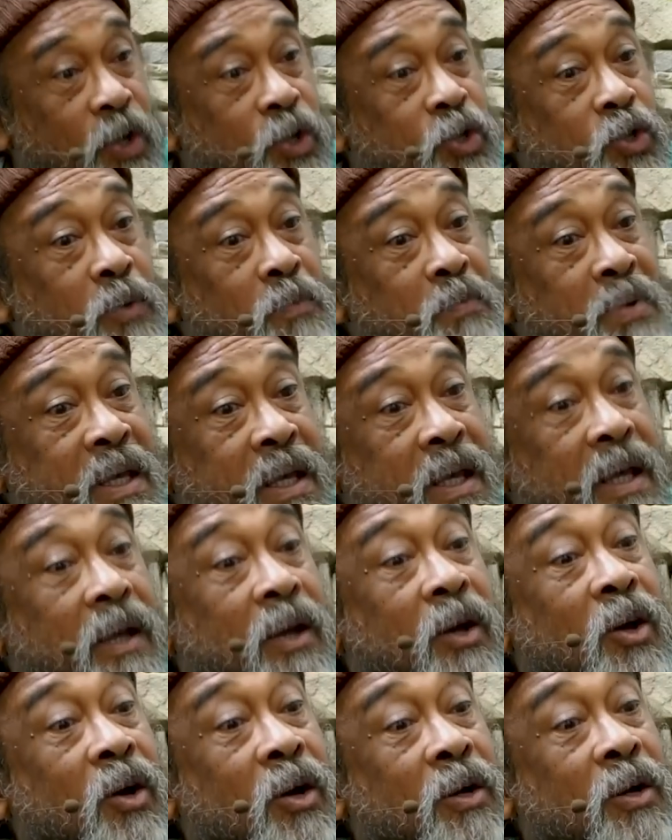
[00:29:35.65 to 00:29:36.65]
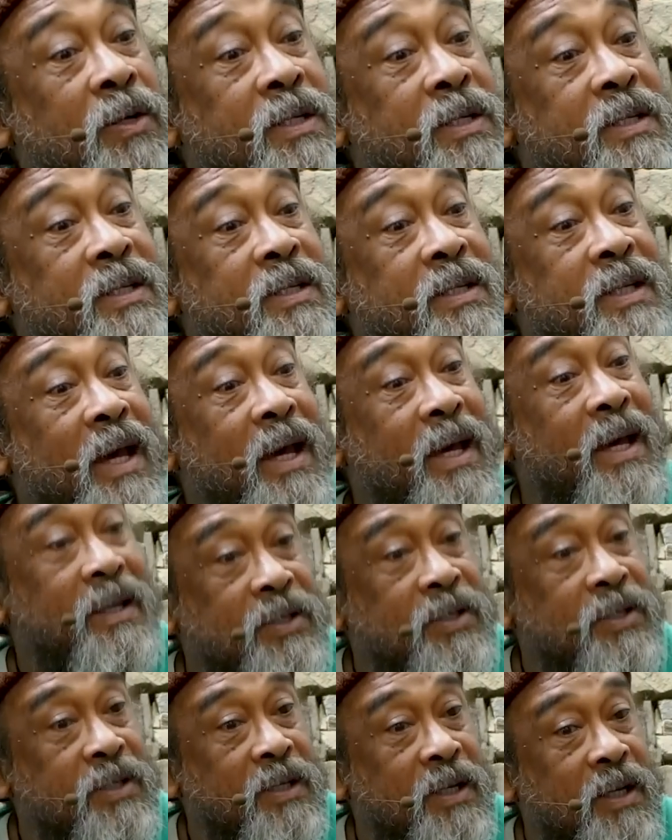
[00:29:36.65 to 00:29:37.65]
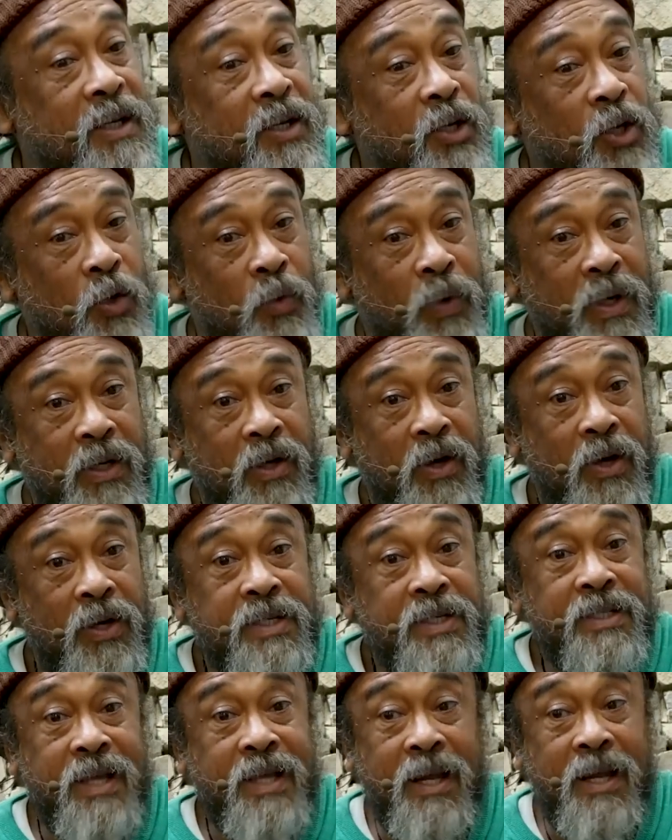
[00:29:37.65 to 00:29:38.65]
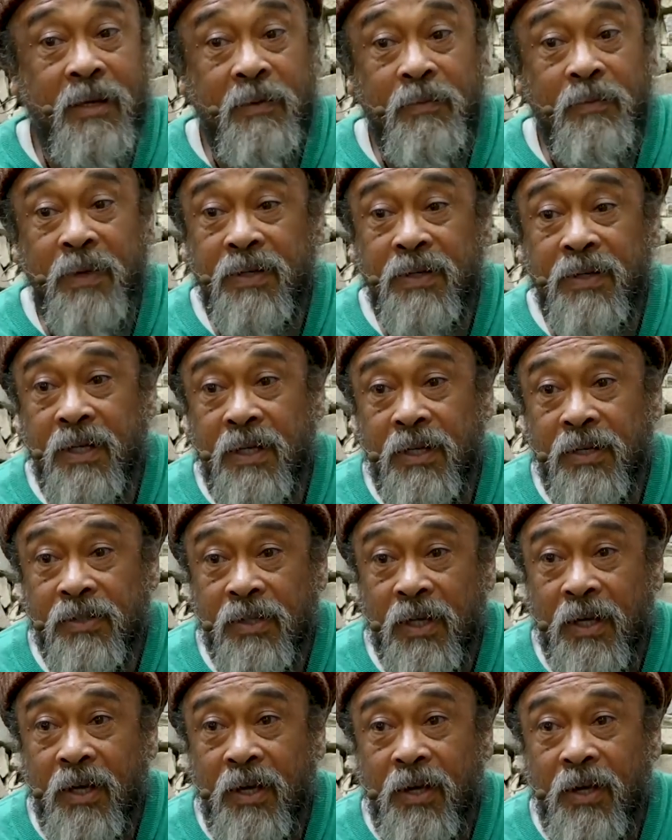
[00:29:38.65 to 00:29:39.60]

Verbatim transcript: To be content. You know what contentment is?